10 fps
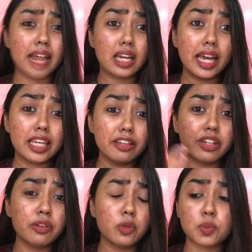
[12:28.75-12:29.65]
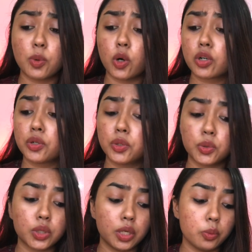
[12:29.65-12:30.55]
I even spoke
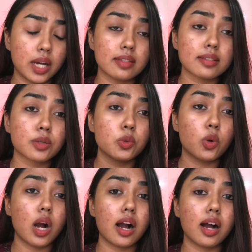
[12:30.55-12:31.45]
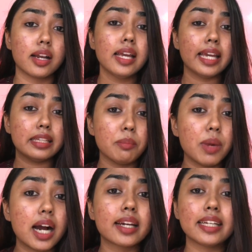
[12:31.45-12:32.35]
to the ones who are in the
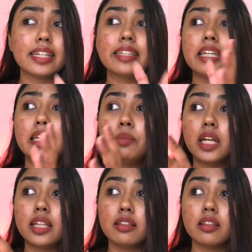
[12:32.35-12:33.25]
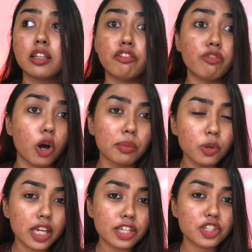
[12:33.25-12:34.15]
marketing team, in the
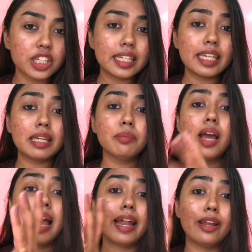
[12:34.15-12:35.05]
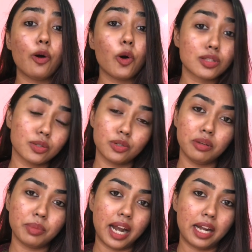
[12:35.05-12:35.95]
formulation team, and also to
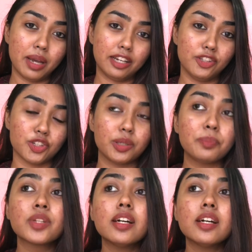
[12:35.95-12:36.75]
the brand manager.